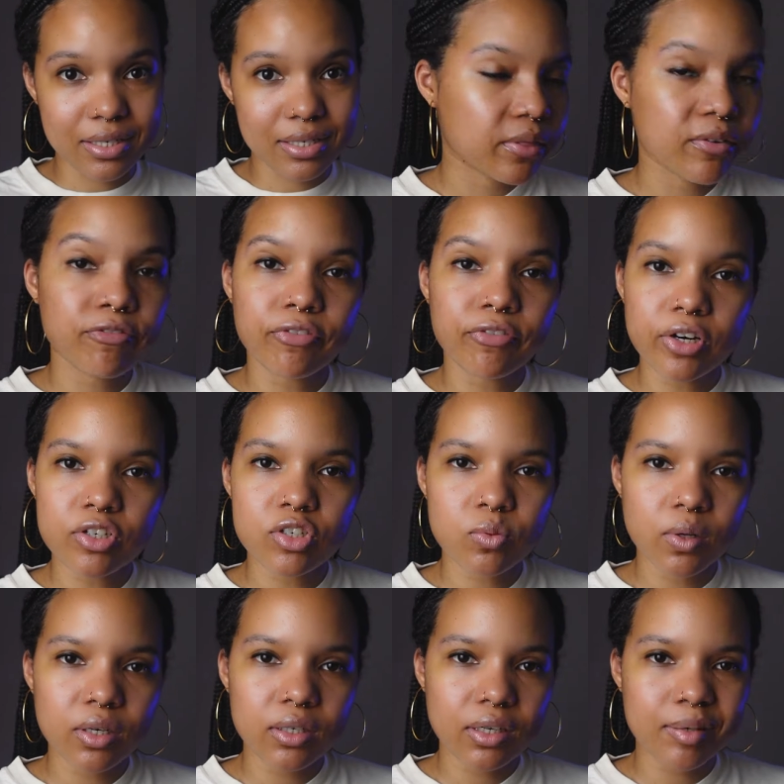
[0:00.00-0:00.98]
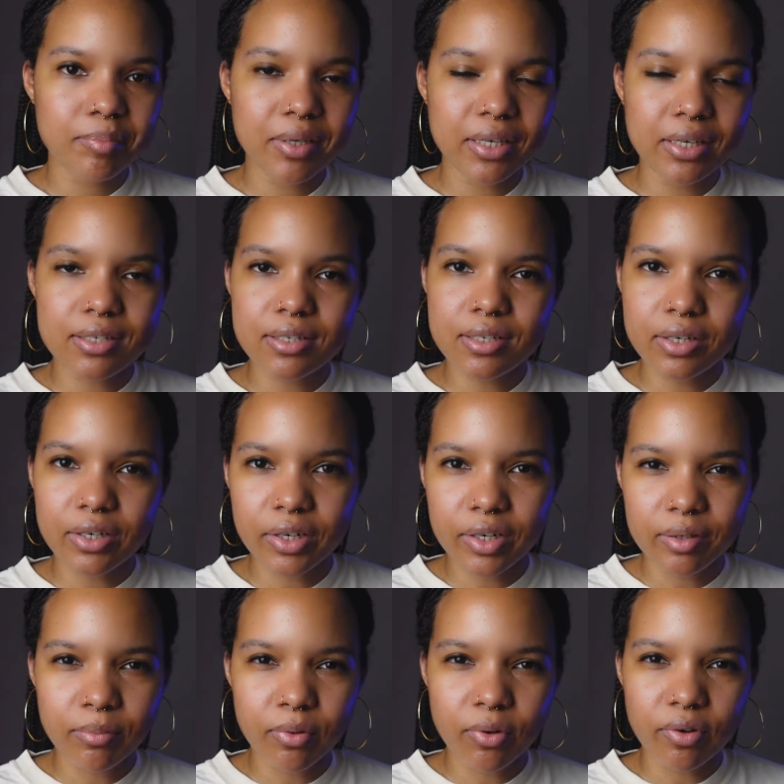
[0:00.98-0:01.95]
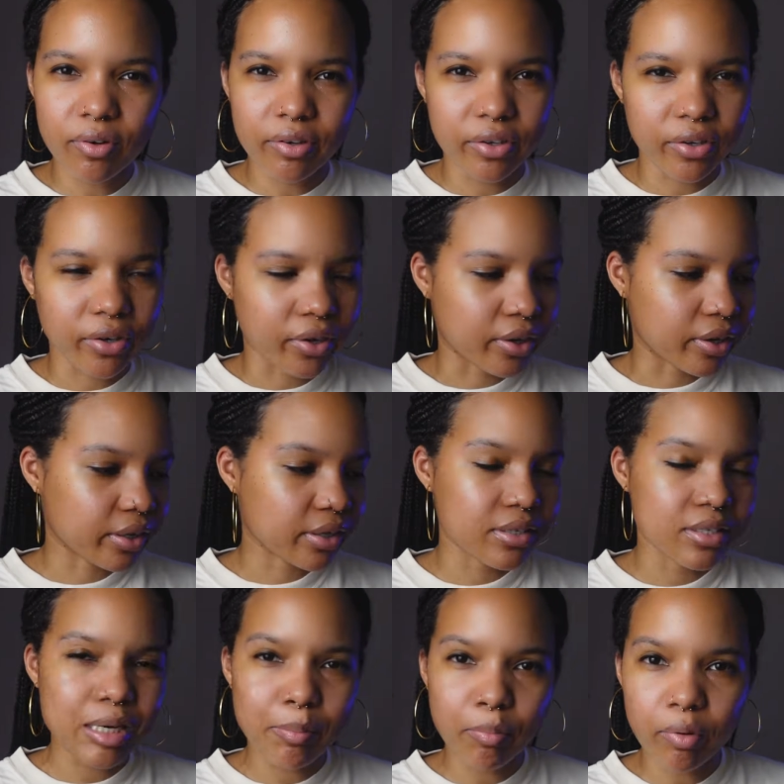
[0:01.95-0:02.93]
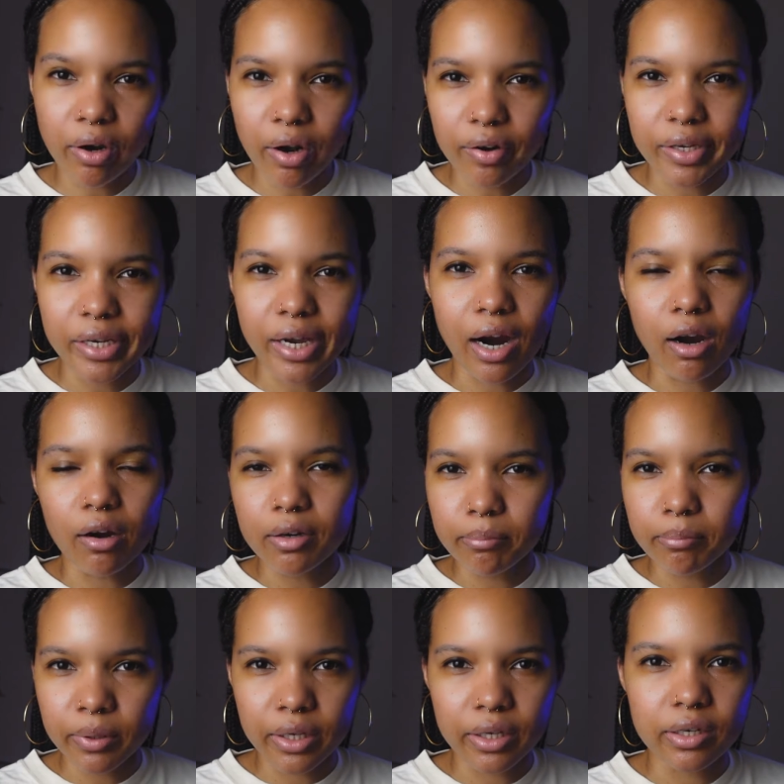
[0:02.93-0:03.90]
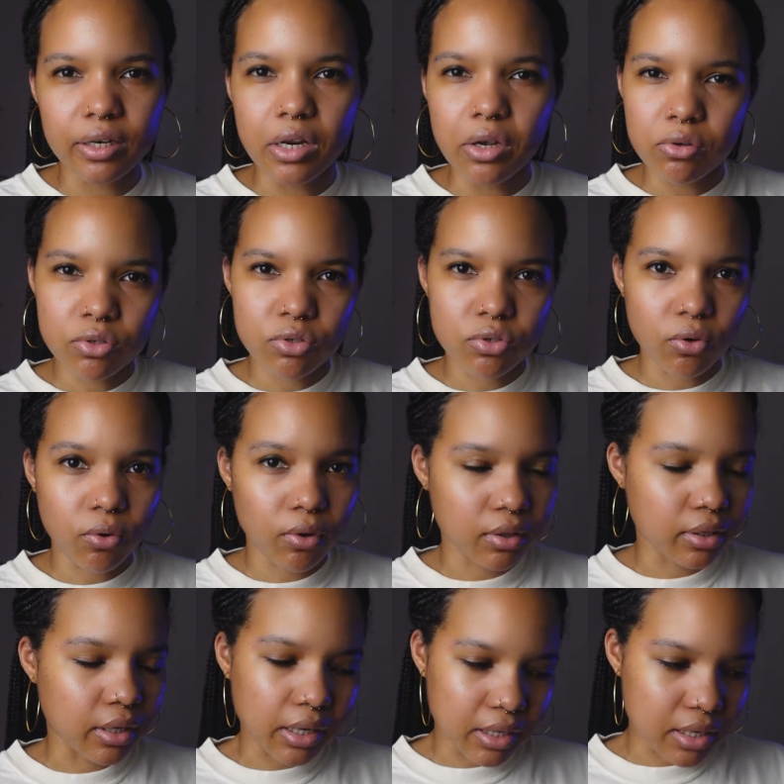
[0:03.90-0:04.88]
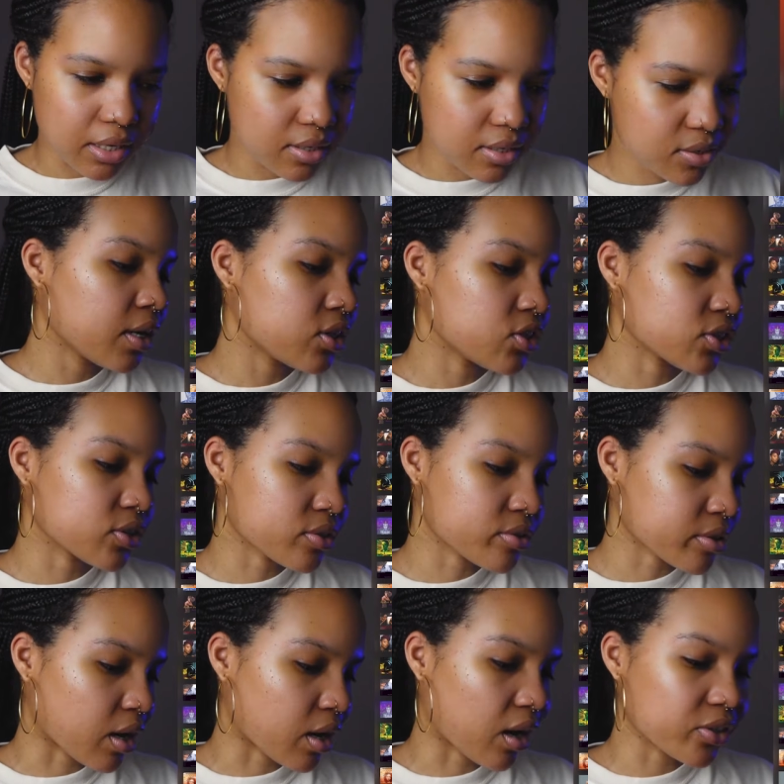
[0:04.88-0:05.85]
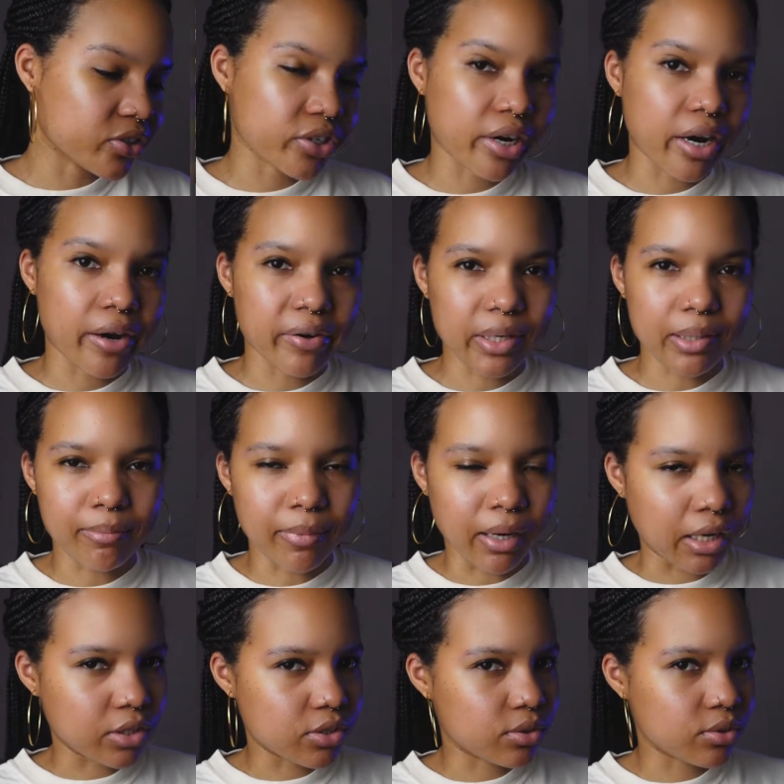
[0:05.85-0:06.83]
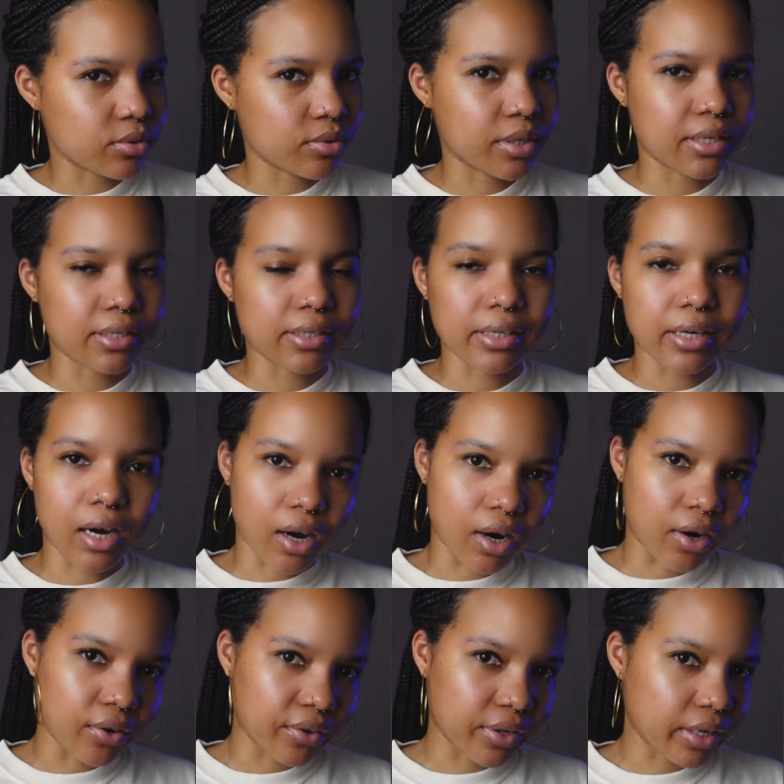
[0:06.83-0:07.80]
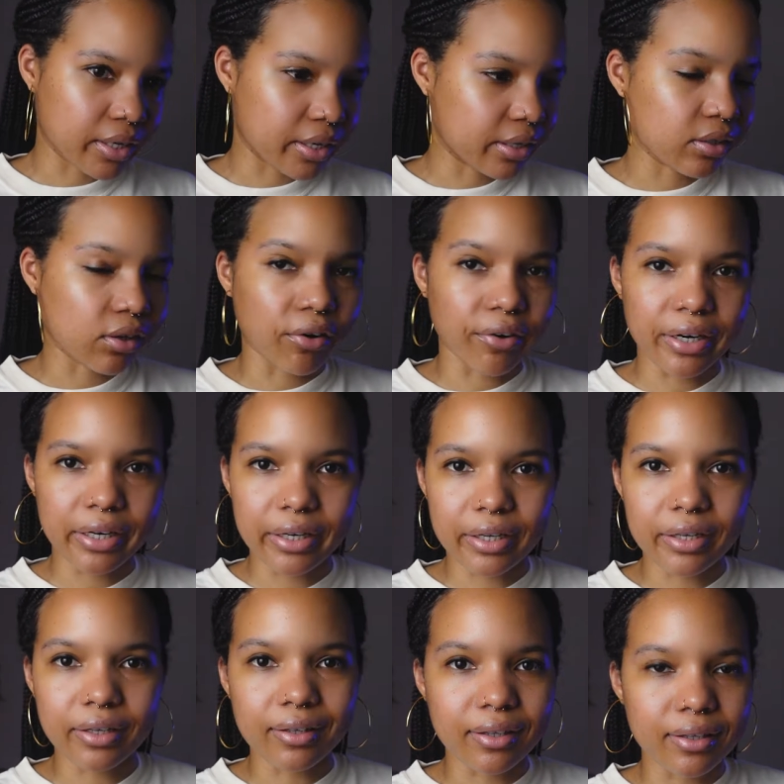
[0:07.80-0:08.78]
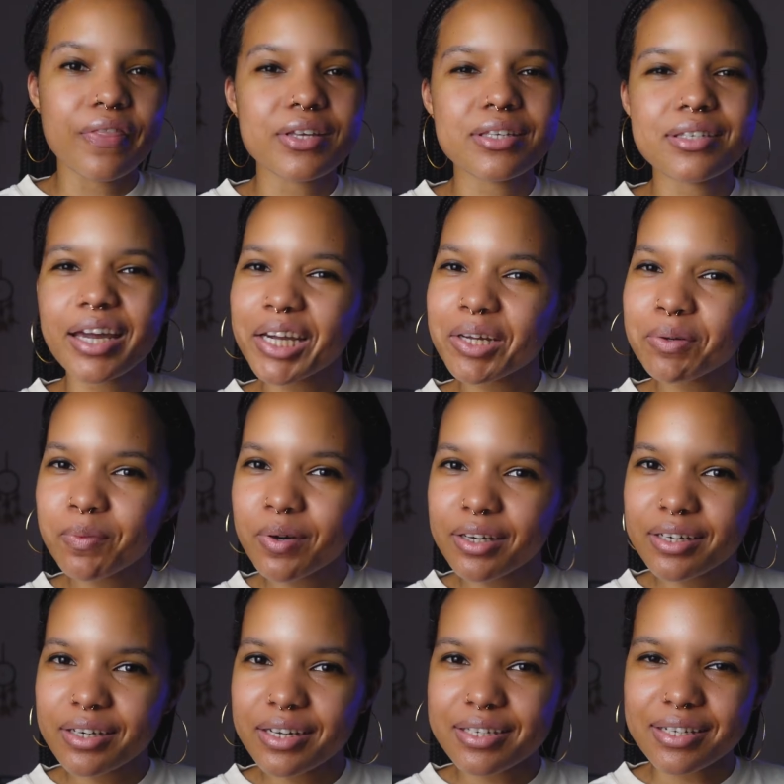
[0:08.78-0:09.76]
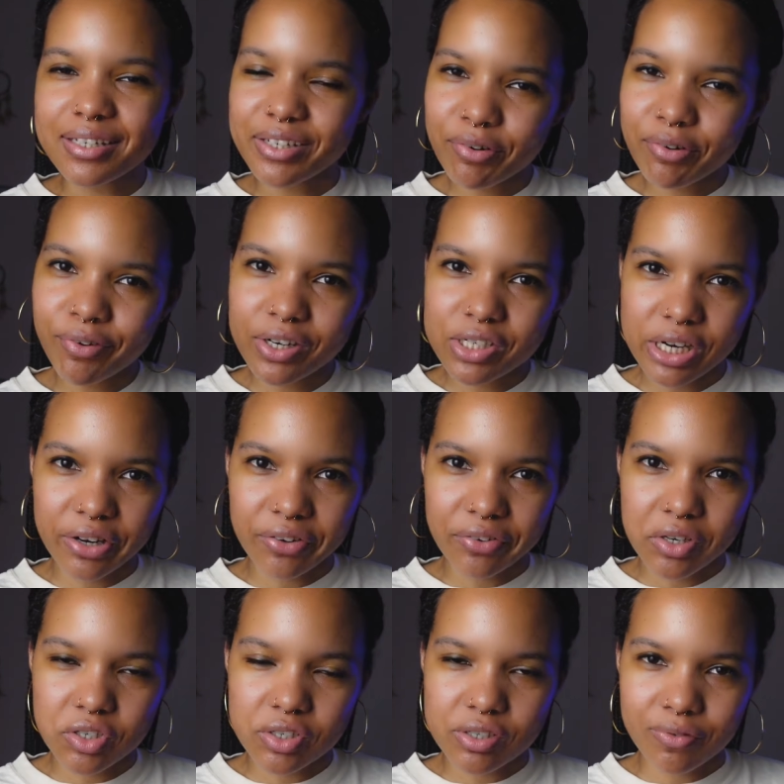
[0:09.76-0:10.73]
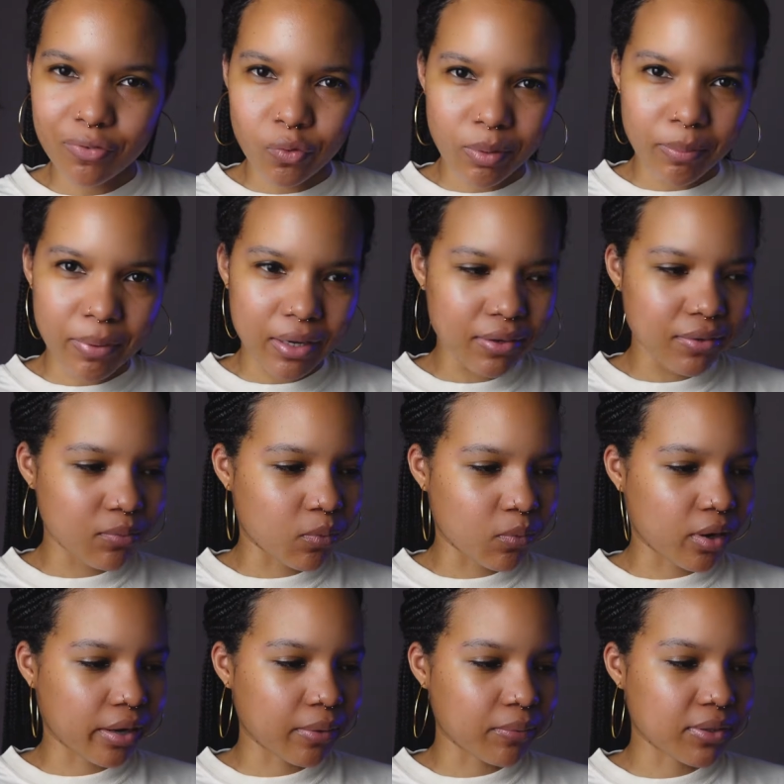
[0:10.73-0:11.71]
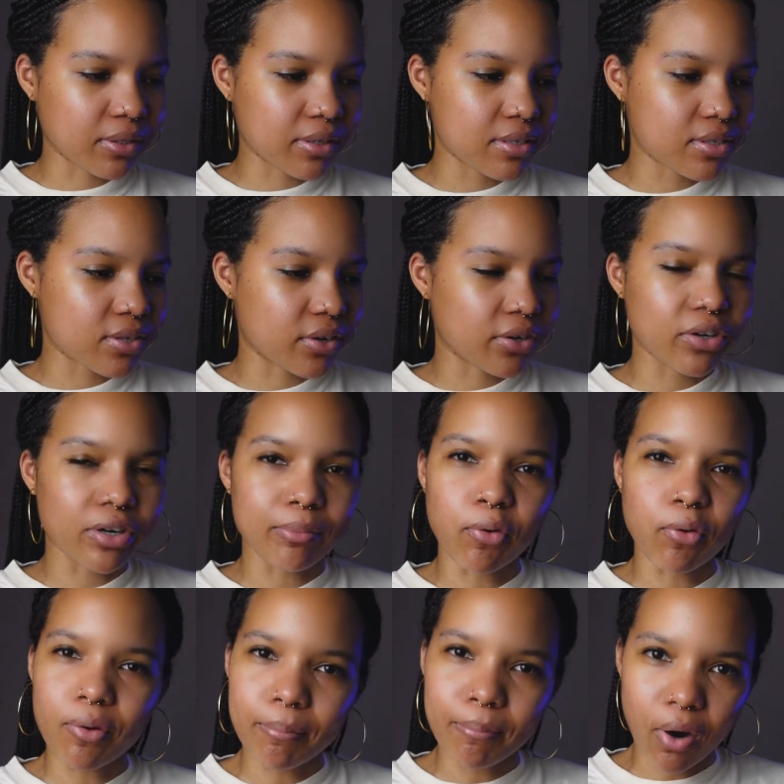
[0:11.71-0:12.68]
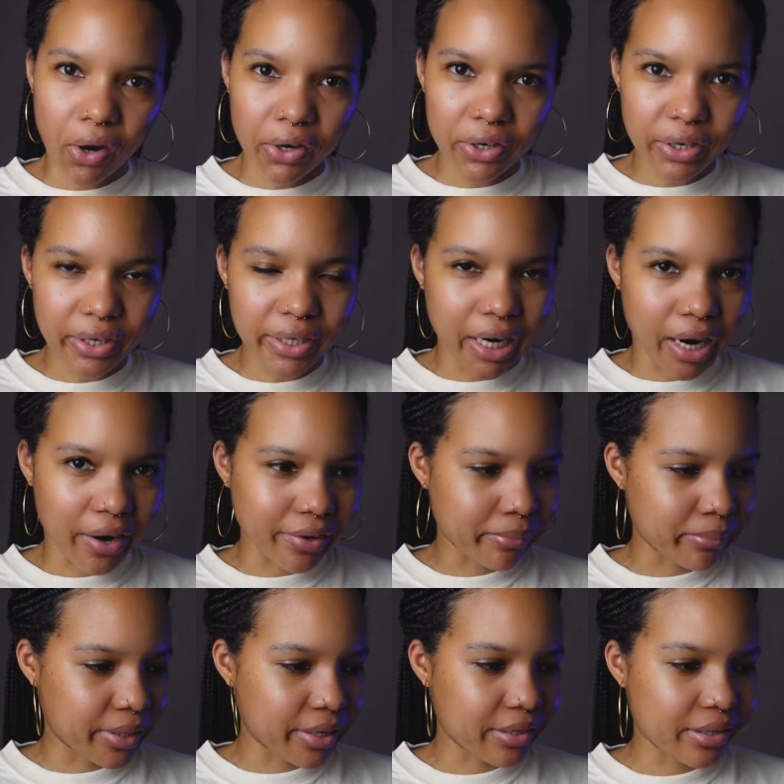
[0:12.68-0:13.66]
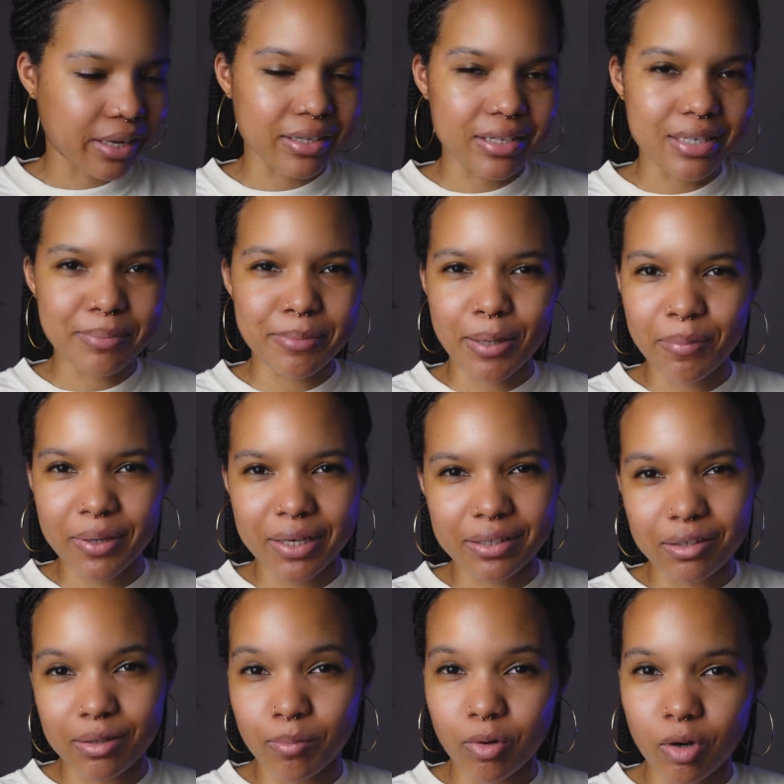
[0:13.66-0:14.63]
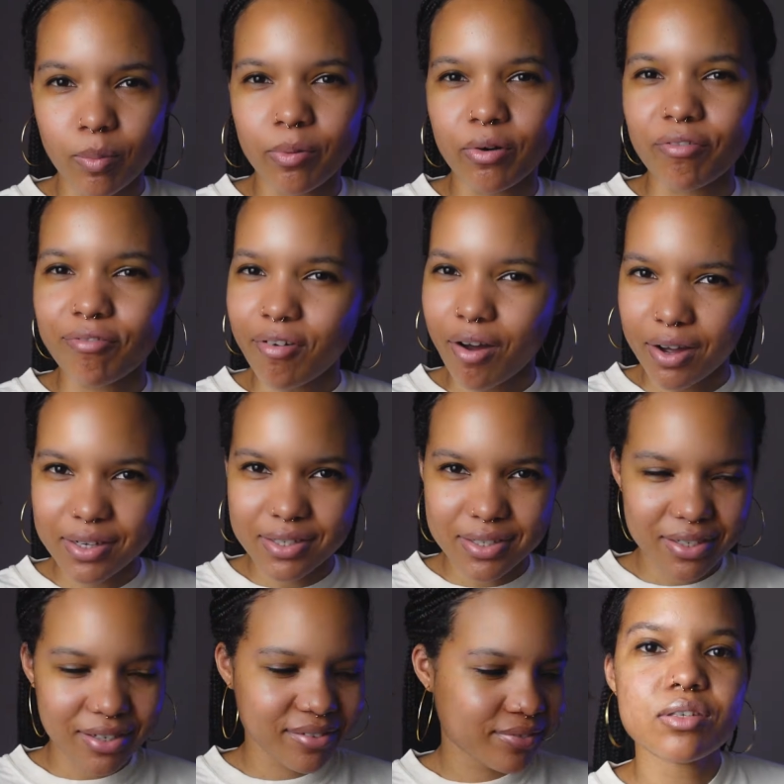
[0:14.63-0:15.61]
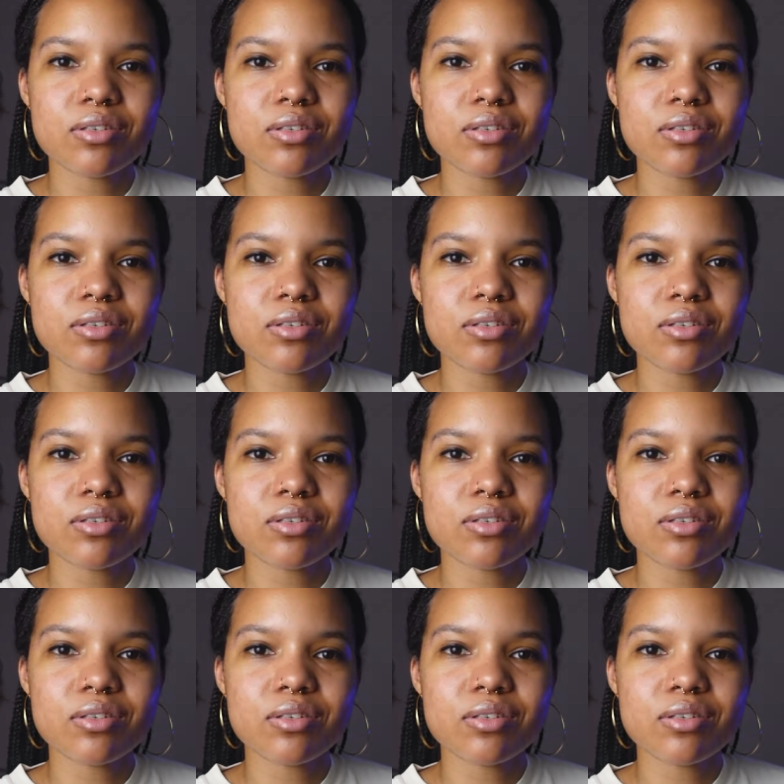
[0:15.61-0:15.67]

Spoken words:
The first one can be considered more your contemporary R&B, neo soul ladies, Jill Scott, your Erykah Badu, India Arie, Lauryn Hill. The second one is a different generation of women, what I would consider your more modern R&B that is maybe a little more provocative.